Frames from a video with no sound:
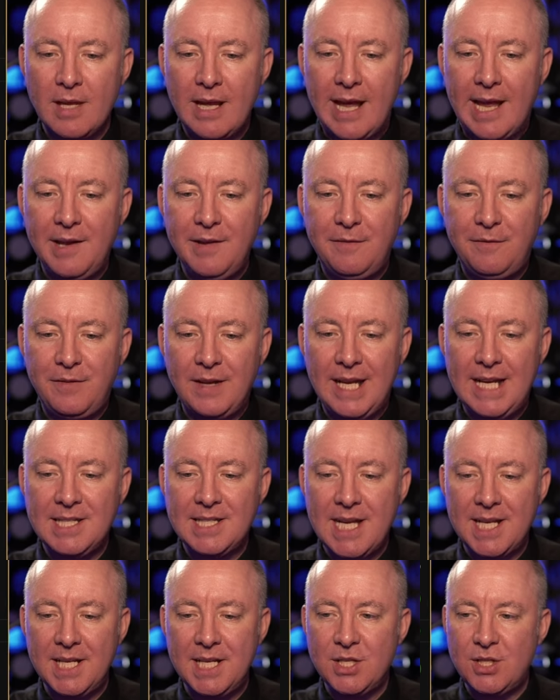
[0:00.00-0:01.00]
Enphase
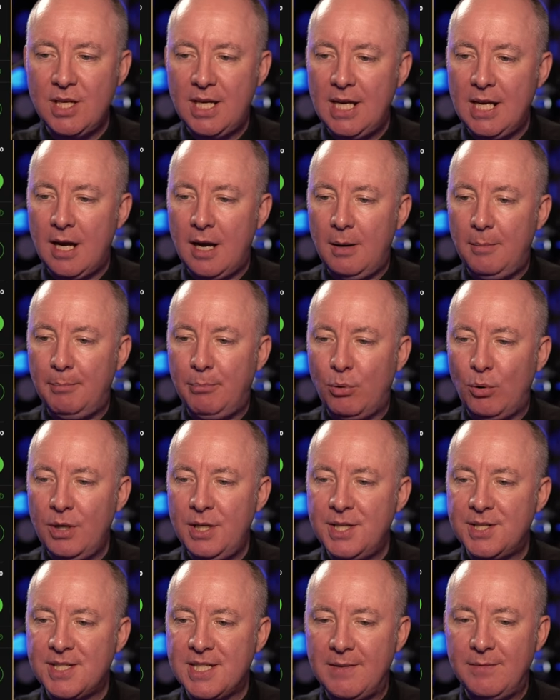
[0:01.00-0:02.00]
Phase Energy up
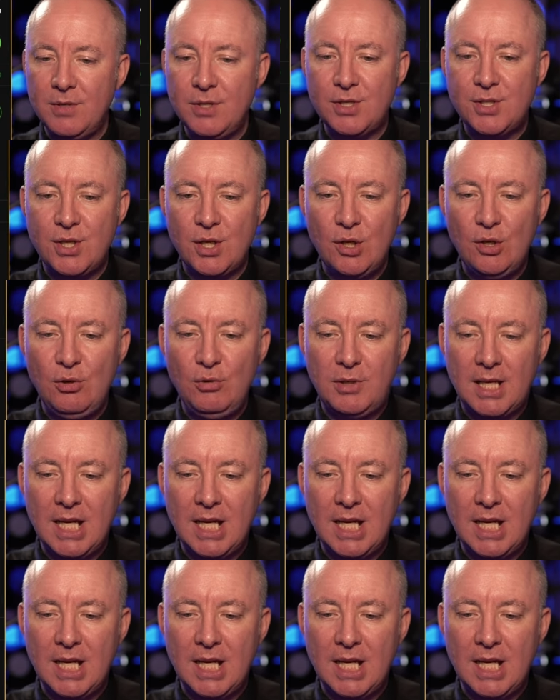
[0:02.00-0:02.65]
0.72.